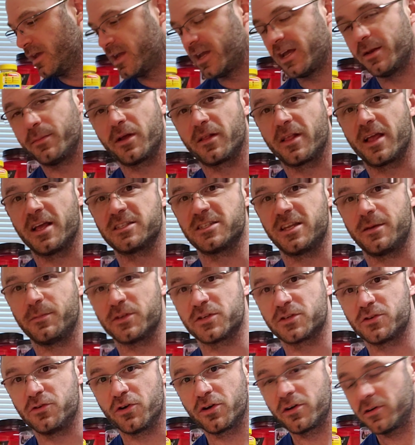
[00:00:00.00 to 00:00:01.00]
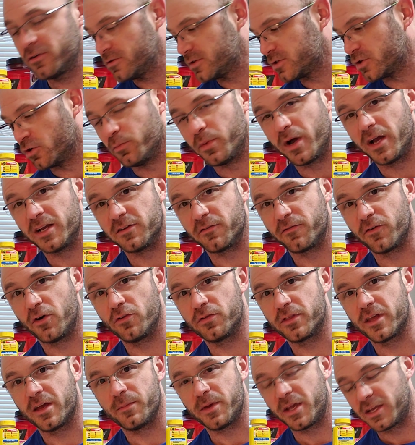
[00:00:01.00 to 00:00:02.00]
And my last name is Cook, so by
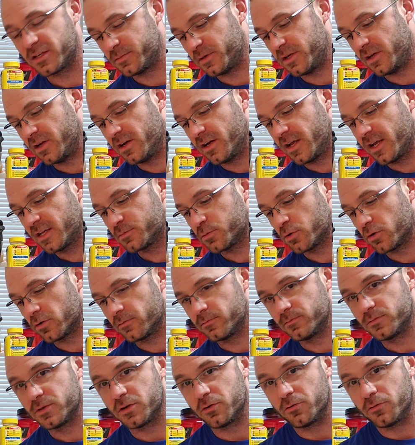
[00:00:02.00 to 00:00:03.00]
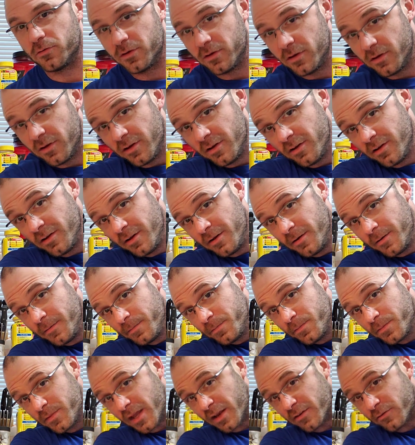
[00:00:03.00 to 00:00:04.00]
default, that makes me an expert. So,
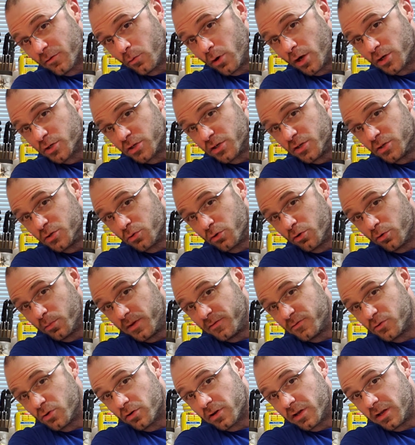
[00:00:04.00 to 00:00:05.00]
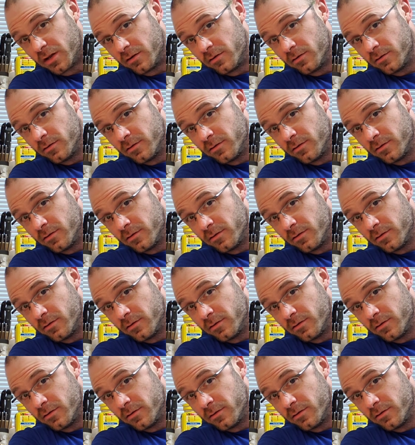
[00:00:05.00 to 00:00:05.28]
thanks for watching. Enjoy your beef jerky.